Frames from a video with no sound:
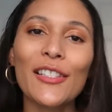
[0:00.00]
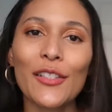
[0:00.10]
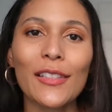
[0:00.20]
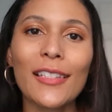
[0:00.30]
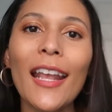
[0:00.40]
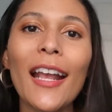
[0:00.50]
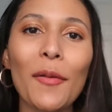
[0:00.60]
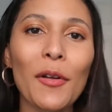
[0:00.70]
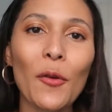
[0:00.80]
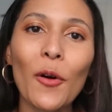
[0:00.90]
So today
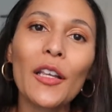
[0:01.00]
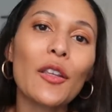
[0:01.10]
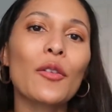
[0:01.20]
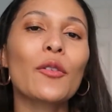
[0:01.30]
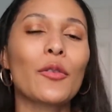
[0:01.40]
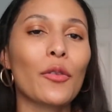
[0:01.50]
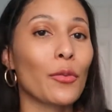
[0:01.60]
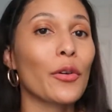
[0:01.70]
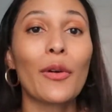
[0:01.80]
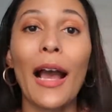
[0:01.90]
I'm gonna walk you
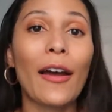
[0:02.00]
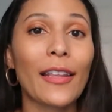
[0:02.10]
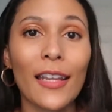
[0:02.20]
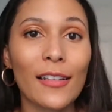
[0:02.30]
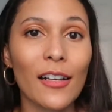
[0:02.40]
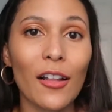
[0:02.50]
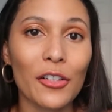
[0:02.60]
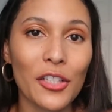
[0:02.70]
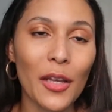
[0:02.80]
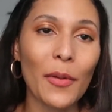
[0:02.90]
through how to get a
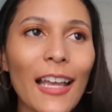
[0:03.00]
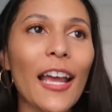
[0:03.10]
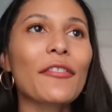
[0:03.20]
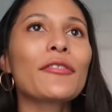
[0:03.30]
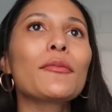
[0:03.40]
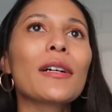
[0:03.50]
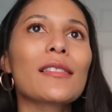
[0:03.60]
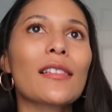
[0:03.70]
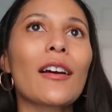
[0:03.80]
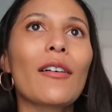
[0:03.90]
scholarship. And a few
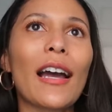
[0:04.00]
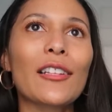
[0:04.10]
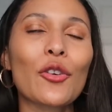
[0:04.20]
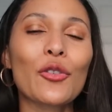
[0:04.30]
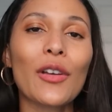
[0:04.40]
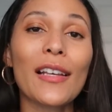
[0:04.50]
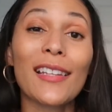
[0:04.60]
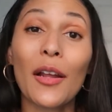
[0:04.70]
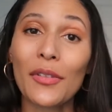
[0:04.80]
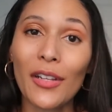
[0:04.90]
months ago, I told you guys
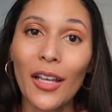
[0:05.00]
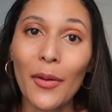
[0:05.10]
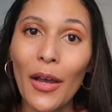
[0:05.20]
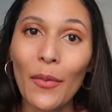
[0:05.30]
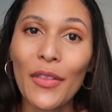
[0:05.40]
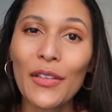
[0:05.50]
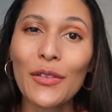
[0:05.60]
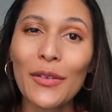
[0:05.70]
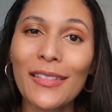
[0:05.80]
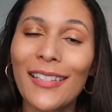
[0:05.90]
that I was gonna come out with a
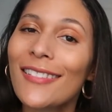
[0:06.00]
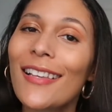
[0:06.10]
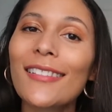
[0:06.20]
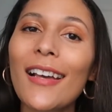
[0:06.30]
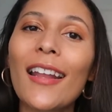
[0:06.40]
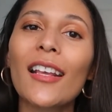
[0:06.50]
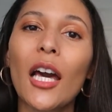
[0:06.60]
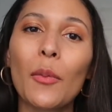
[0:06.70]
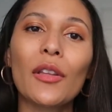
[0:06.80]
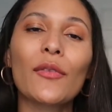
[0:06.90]
student success guide. A
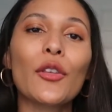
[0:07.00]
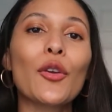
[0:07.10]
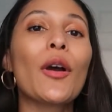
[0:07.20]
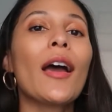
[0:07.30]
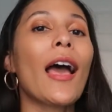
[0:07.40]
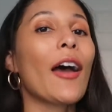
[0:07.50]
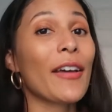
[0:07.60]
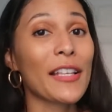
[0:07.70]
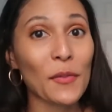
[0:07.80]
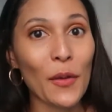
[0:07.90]
couple of you have
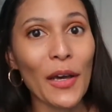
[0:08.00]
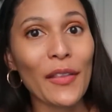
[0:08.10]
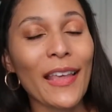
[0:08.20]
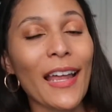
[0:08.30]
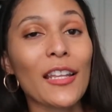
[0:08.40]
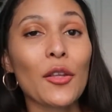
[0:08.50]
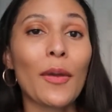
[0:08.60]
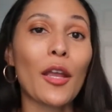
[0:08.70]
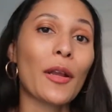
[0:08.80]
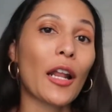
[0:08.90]
asked me about that and you
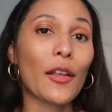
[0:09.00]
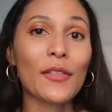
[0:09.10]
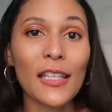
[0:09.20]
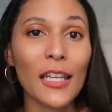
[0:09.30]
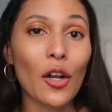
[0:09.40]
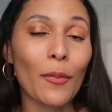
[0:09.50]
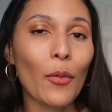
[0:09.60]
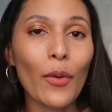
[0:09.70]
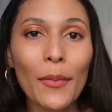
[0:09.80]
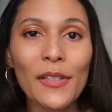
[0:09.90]
may or may not have seen it on
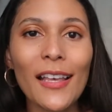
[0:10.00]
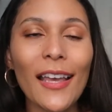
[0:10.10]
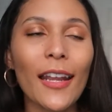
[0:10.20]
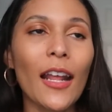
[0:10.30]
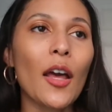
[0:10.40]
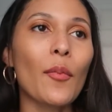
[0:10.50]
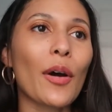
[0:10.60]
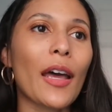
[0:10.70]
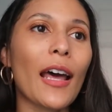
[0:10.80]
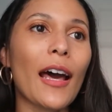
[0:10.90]
my website,
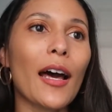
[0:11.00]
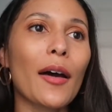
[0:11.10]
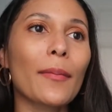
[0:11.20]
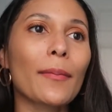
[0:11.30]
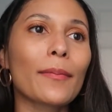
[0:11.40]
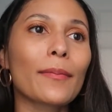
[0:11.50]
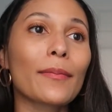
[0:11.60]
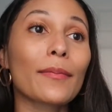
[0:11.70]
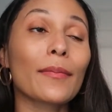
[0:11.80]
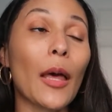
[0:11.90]
but um,
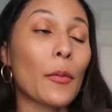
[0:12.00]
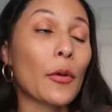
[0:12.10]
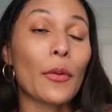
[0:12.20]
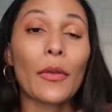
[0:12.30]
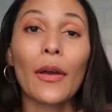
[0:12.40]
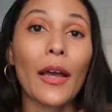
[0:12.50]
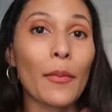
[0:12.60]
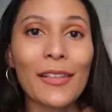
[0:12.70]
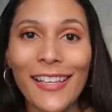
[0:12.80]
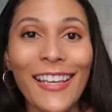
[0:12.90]
I'm gonna be real with you, I got
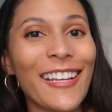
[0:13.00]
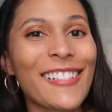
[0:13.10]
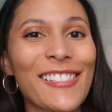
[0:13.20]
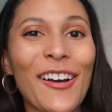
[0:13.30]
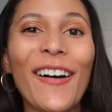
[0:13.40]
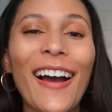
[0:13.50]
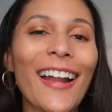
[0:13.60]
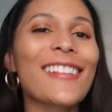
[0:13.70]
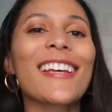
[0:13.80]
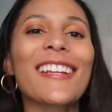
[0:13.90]
busy. So
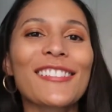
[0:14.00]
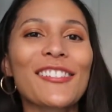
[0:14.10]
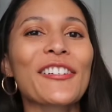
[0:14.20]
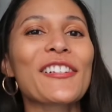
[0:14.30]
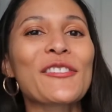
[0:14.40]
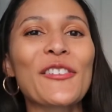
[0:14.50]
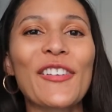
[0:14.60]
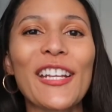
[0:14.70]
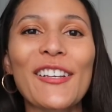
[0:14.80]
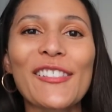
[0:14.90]
I decided to turn it into a
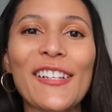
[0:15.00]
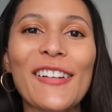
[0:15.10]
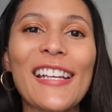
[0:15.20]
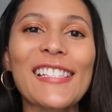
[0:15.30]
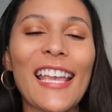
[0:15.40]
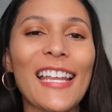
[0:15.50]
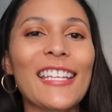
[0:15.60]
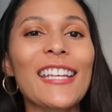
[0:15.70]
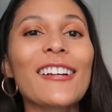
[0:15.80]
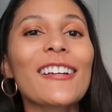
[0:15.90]
video series, and
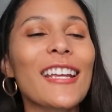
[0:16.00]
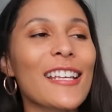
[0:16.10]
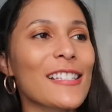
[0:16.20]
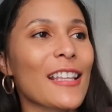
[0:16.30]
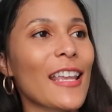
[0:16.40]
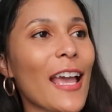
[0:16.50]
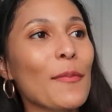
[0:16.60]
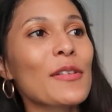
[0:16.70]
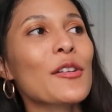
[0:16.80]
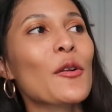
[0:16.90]
here is the
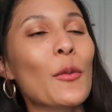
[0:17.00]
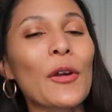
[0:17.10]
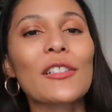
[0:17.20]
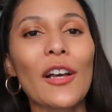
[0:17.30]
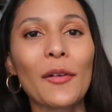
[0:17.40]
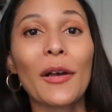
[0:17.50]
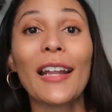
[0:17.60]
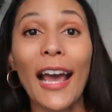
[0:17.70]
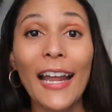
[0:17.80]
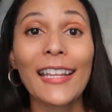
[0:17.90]
episode where we talk about
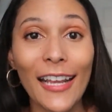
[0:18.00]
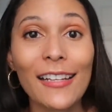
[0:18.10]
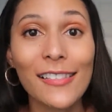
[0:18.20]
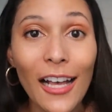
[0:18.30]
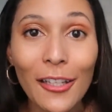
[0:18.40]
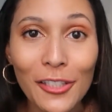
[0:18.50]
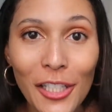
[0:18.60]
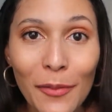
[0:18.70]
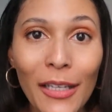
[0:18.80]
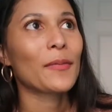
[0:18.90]
how to get a
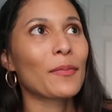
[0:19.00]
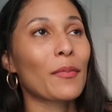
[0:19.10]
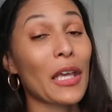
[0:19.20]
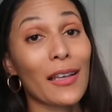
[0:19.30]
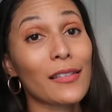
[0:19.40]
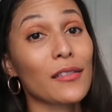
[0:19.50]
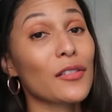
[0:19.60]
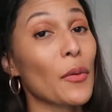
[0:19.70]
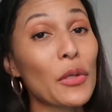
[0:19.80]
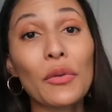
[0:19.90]
scholarship. Because
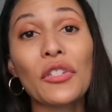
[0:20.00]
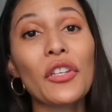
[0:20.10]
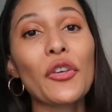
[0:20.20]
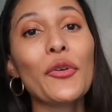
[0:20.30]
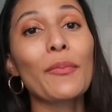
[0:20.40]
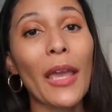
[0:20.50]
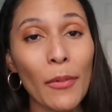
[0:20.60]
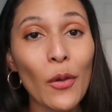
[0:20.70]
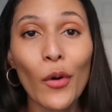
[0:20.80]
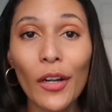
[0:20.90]
W G U may
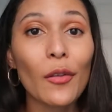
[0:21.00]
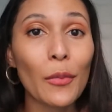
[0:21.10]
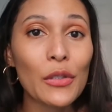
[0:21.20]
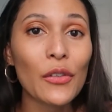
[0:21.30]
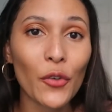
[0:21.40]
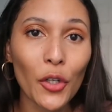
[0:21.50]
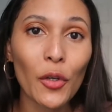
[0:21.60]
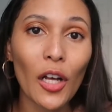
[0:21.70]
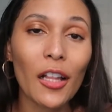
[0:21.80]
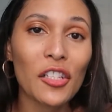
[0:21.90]
be one of the most
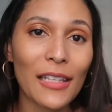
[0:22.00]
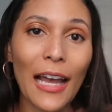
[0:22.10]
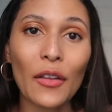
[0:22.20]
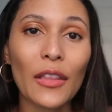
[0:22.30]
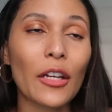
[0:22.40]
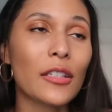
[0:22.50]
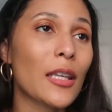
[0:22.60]
affordable colleges out there.